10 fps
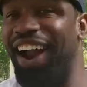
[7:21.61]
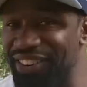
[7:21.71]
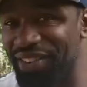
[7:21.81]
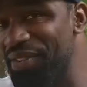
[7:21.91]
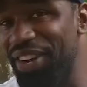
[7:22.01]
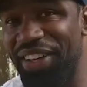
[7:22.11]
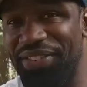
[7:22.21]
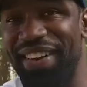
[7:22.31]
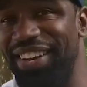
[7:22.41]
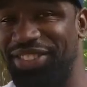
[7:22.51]
I don't remember no
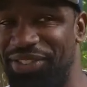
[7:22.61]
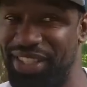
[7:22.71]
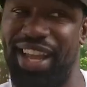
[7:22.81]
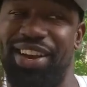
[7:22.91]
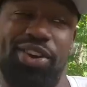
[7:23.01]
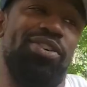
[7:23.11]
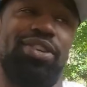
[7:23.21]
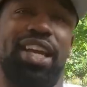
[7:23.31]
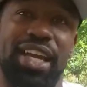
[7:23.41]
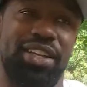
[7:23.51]
other mayor, so it was like, oh,
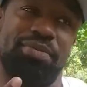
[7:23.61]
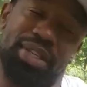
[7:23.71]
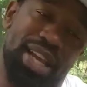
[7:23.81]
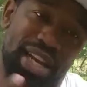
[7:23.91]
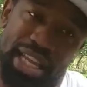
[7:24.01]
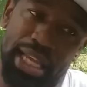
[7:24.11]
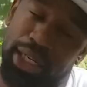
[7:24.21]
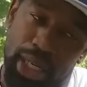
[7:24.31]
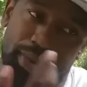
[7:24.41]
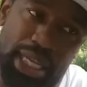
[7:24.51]
okay, you know what I'm saying? And he, you
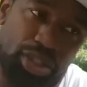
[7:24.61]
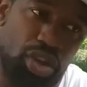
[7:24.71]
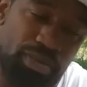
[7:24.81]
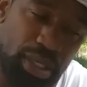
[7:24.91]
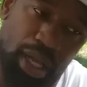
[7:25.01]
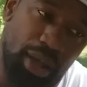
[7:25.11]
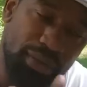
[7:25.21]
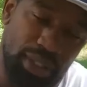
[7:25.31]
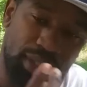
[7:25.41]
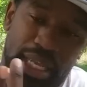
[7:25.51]
know what I'm saying, showed me love
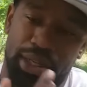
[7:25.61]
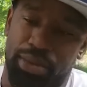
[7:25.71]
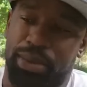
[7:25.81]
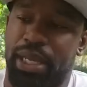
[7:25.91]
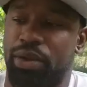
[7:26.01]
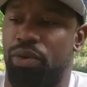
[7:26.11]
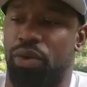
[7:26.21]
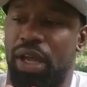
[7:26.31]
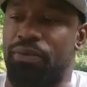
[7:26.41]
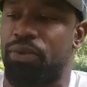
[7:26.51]
and said, you know what I'm saying, going
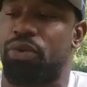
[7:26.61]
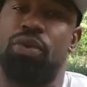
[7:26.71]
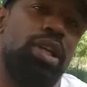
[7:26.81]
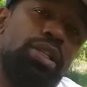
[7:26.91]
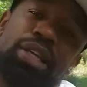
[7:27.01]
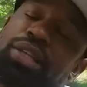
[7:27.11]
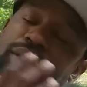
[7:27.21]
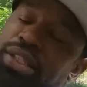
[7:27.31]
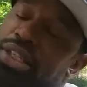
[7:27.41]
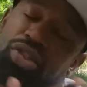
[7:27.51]
to look out for the organization
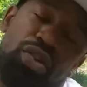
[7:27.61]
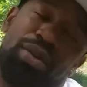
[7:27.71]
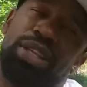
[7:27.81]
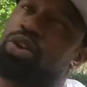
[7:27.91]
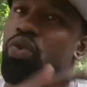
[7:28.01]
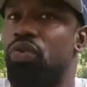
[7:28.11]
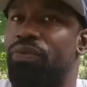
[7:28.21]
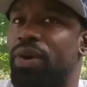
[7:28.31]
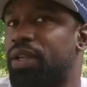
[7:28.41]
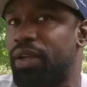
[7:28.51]
and shit. So I was like, cool,
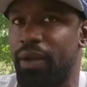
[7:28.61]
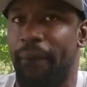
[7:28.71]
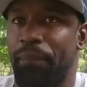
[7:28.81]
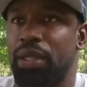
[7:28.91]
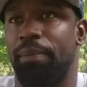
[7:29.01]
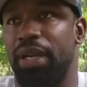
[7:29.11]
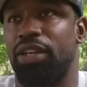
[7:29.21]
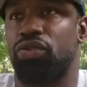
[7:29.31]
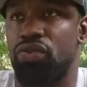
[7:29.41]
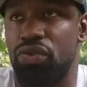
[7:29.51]
fuck it. You know what I mean?
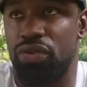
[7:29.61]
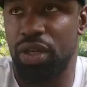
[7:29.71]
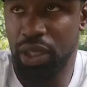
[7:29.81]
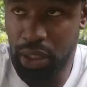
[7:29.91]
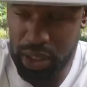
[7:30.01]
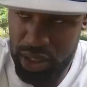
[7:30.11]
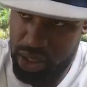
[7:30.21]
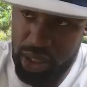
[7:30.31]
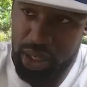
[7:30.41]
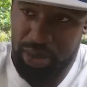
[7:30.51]
That's cool. You know
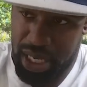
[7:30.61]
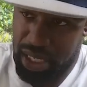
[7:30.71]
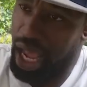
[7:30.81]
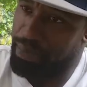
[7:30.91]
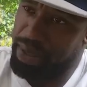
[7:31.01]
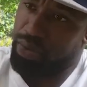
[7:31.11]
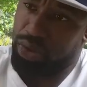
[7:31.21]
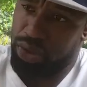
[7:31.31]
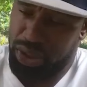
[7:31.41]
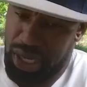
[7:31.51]
what I'm saying? A lot of
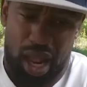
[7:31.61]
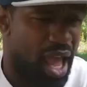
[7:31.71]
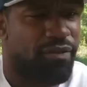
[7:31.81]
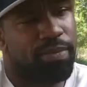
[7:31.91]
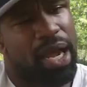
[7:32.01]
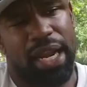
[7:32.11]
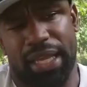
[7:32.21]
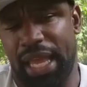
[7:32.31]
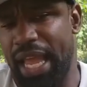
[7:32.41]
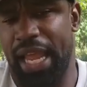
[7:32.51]
people, shout out everybody
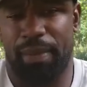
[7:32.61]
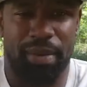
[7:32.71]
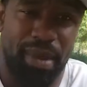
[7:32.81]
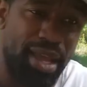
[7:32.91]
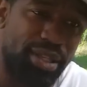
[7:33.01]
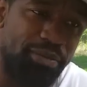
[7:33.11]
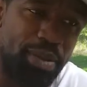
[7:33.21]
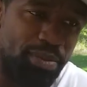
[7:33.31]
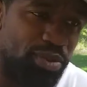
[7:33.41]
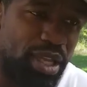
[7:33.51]
that came, like massive
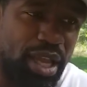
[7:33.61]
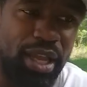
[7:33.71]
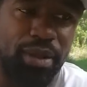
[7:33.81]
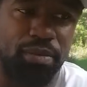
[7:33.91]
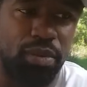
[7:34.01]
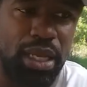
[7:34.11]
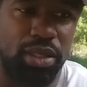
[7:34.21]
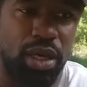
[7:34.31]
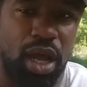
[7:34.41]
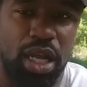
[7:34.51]
people came, like,
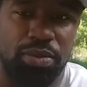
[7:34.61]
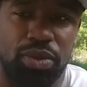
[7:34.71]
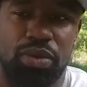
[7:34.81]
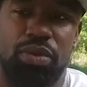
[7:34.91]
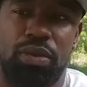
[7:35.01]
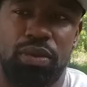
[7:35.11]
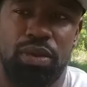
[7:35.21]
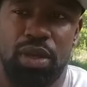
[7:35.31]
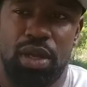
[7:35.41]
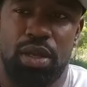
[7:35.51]
to the hospital.
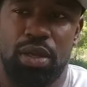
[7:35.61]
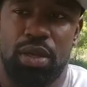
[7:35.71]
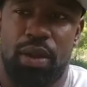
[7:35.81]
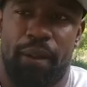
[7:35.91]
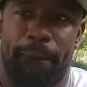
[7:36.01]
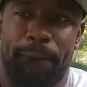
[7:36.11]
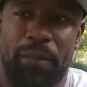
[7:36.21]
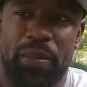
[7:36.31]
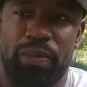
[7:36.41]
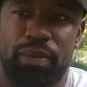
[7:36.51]
Who were you most
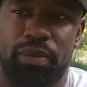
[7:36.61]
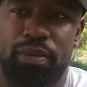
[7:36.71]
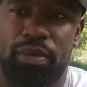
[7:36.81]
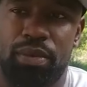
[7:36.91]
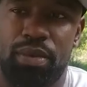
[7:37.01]
surprised to see?